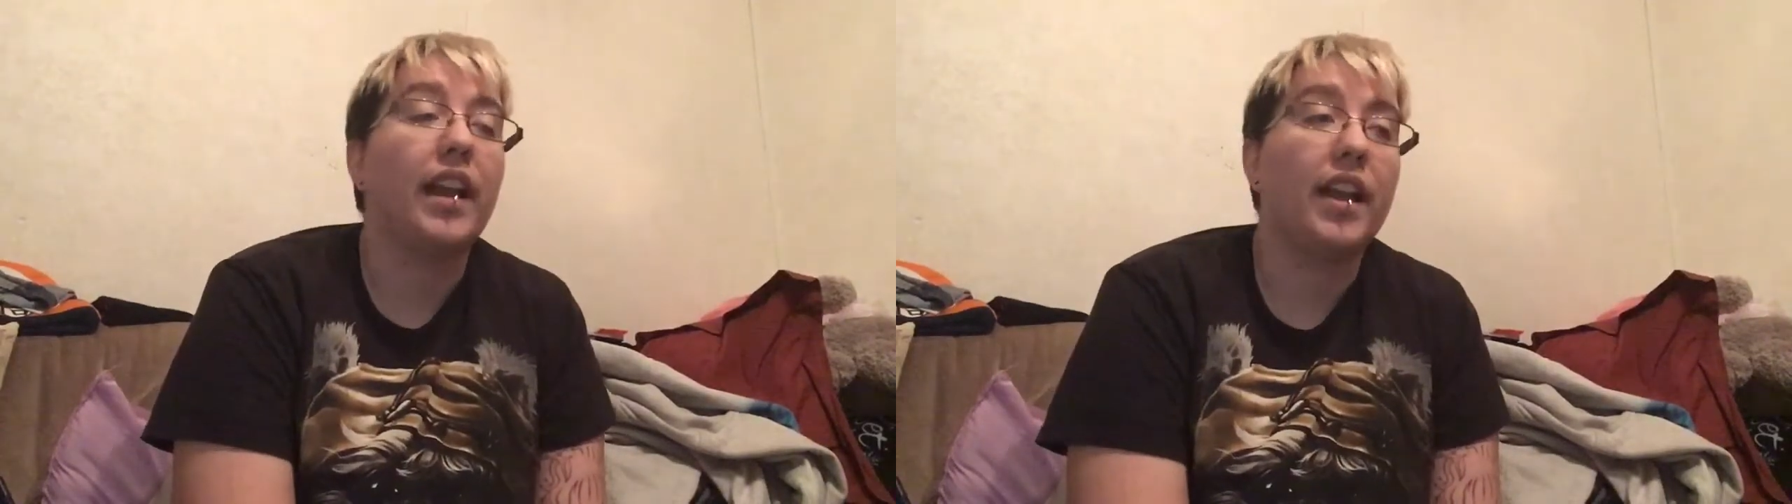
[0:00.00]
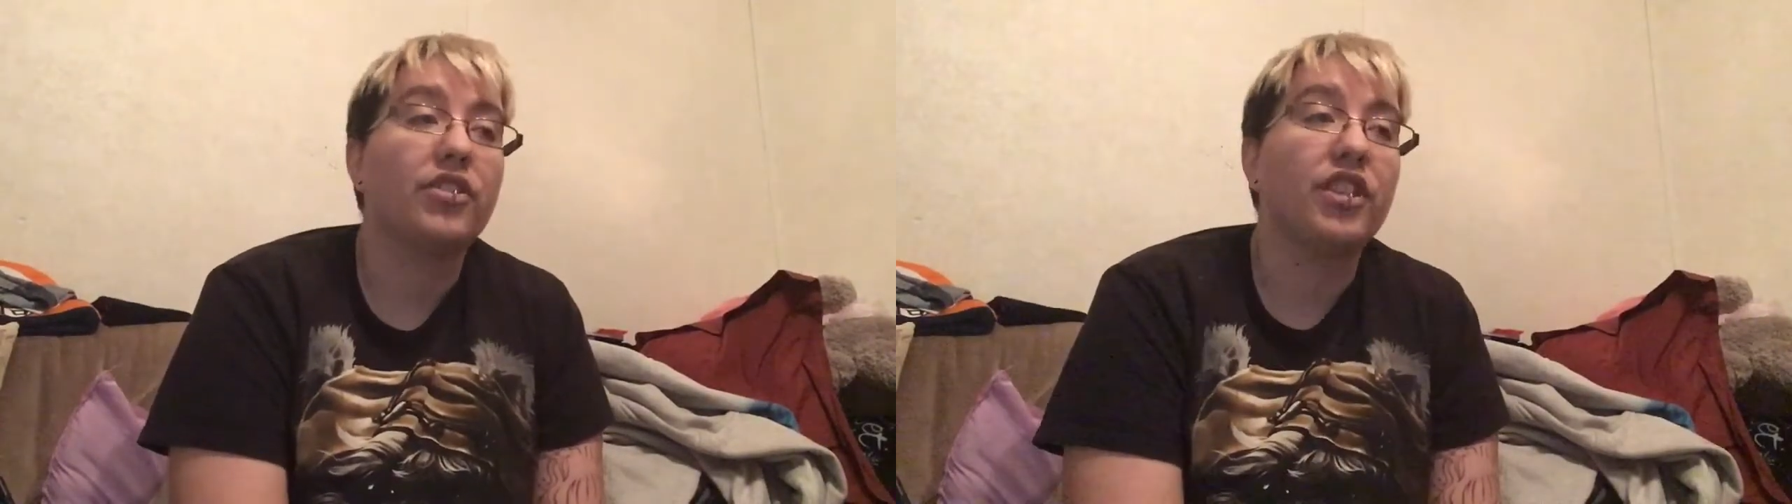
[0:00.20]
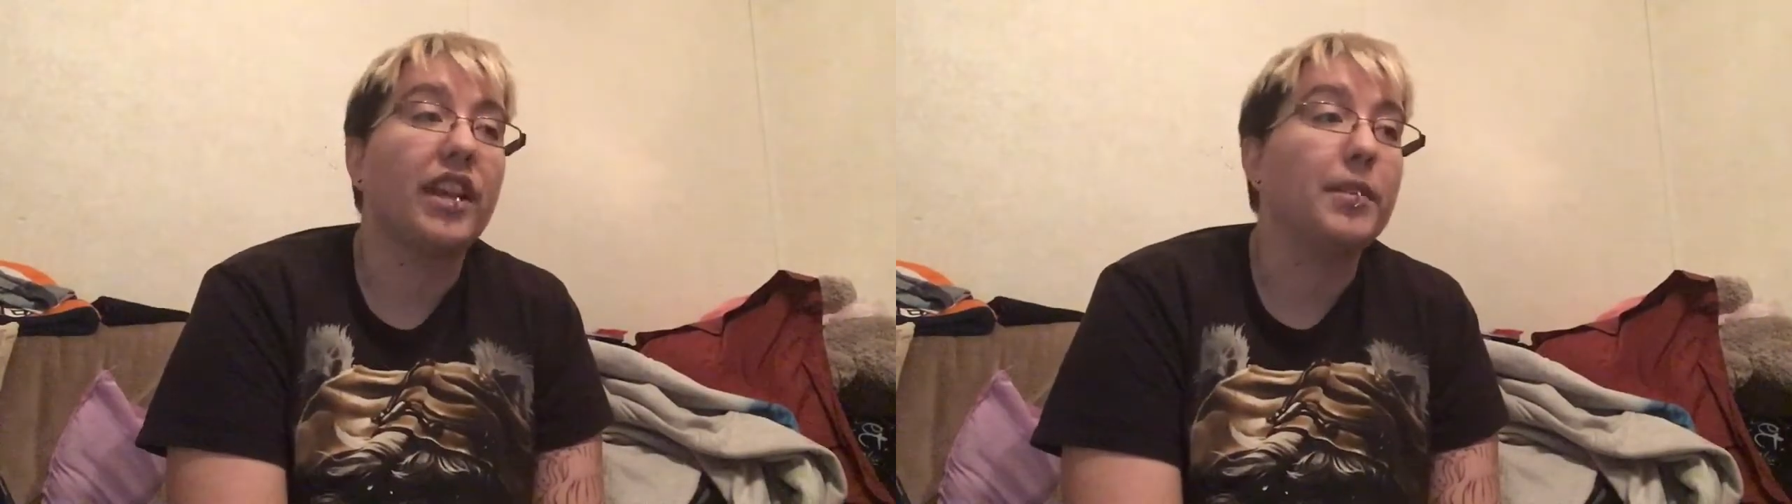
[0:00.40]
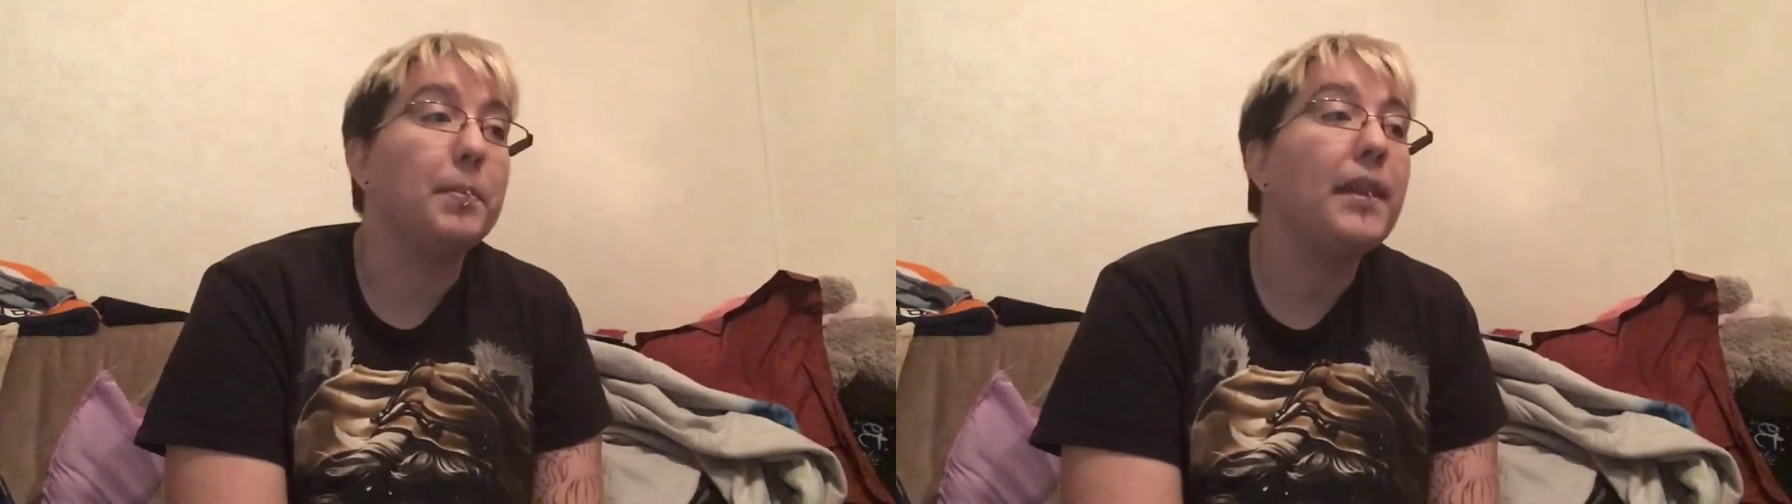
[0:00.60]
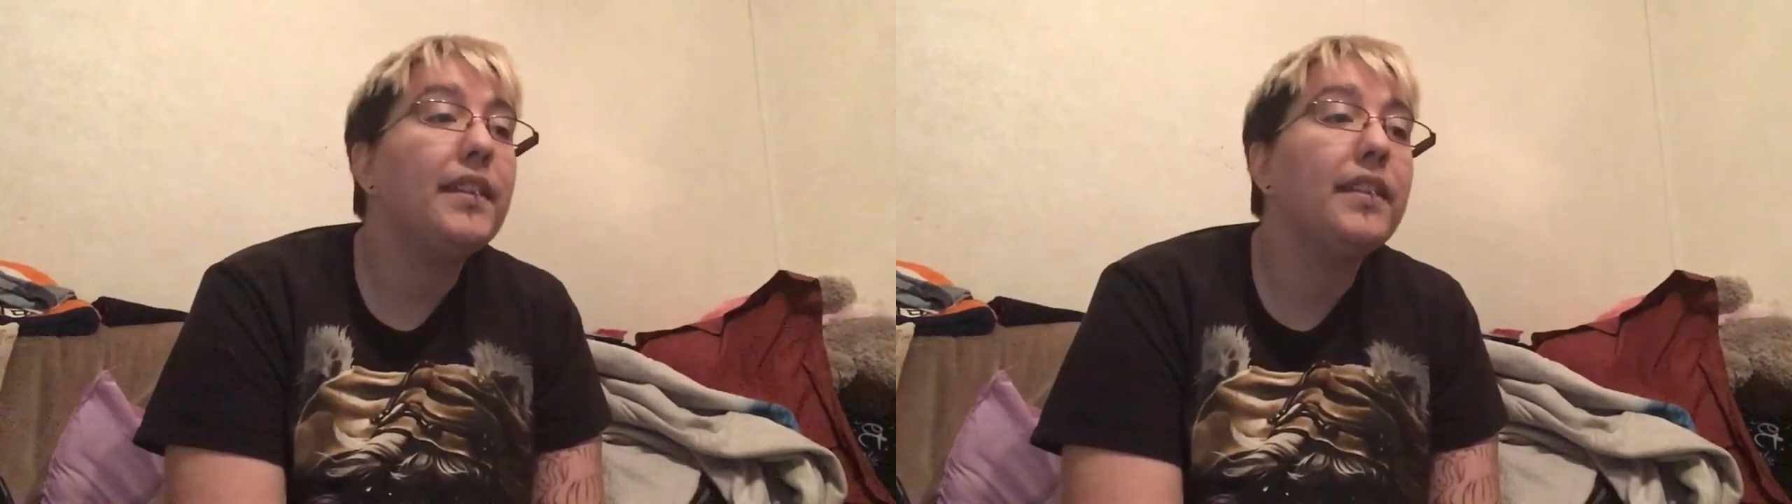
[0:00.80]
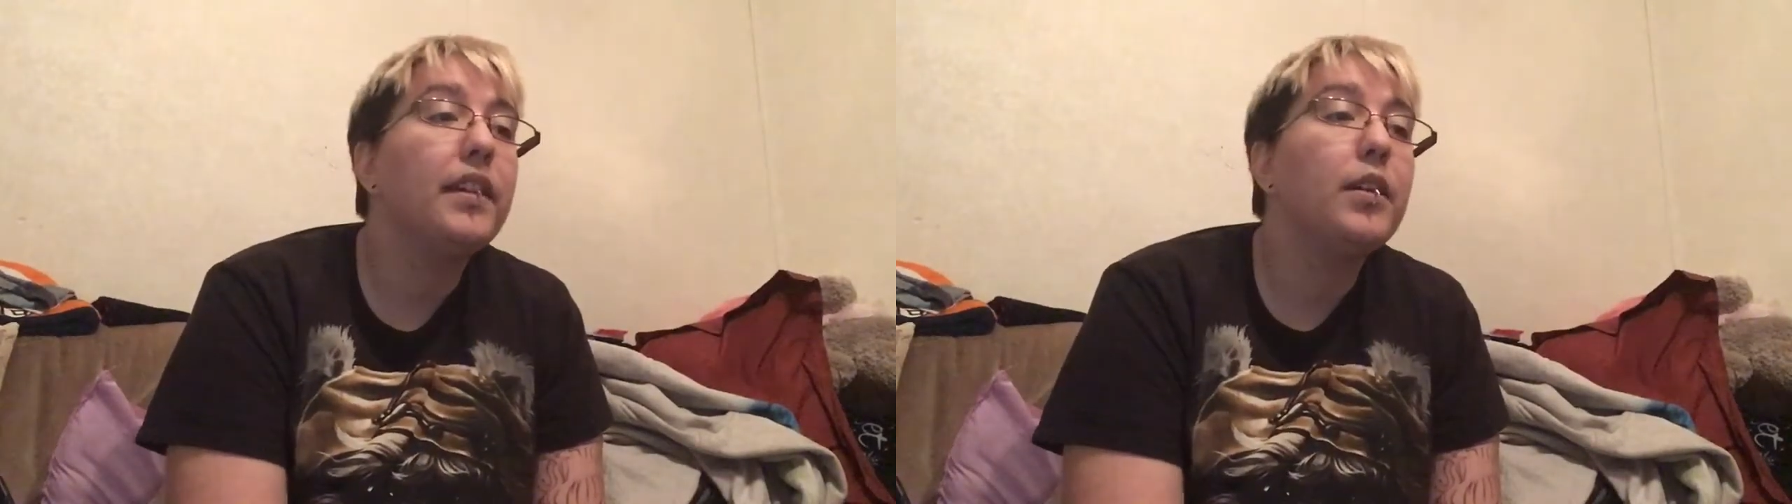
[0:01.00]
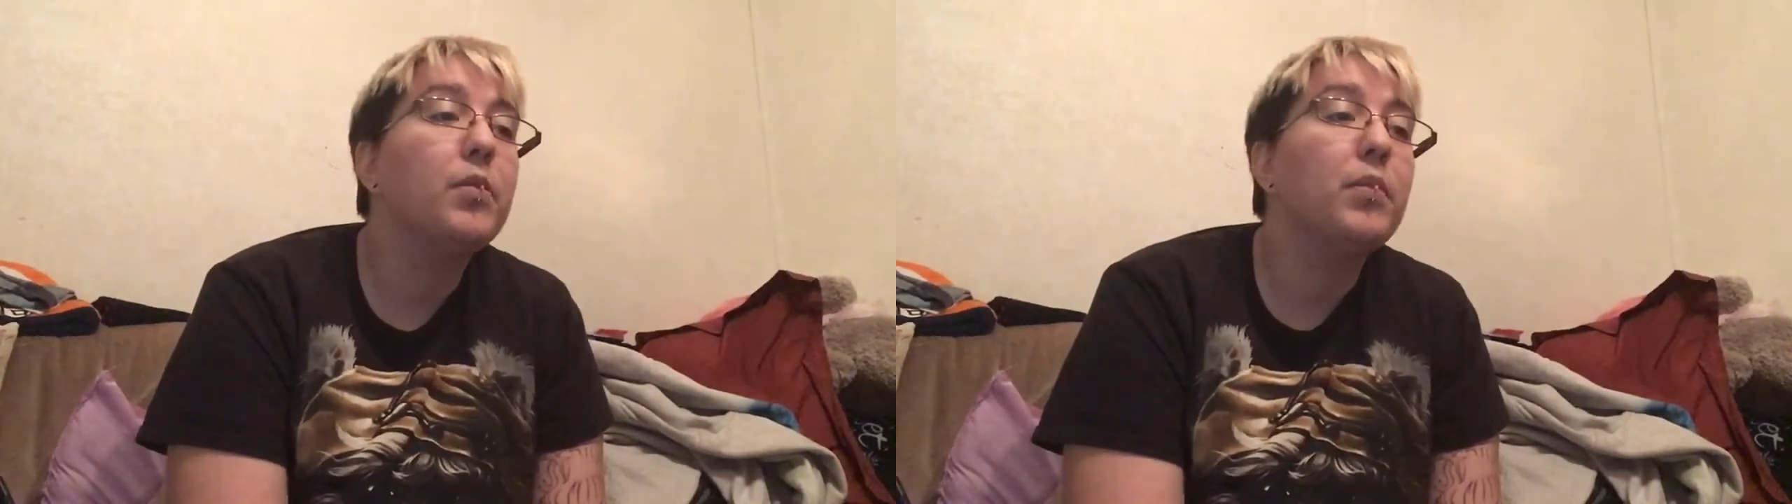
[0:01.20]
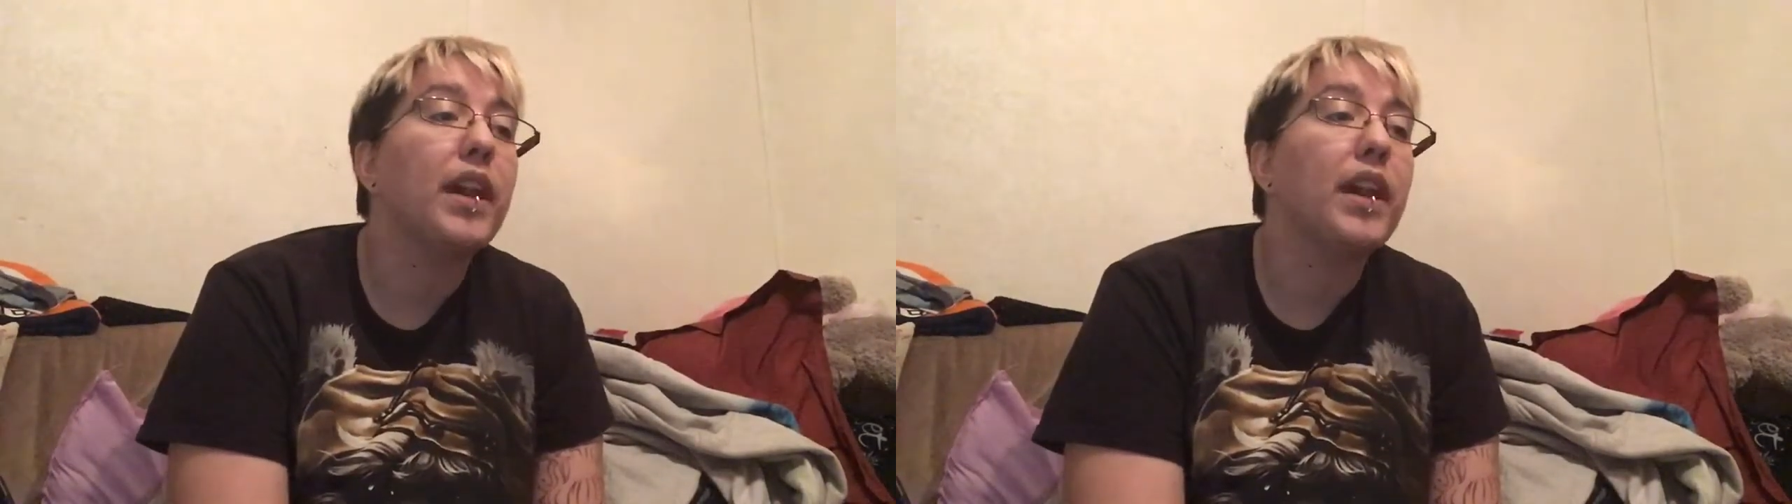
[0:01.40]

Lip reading: I actually got to meet them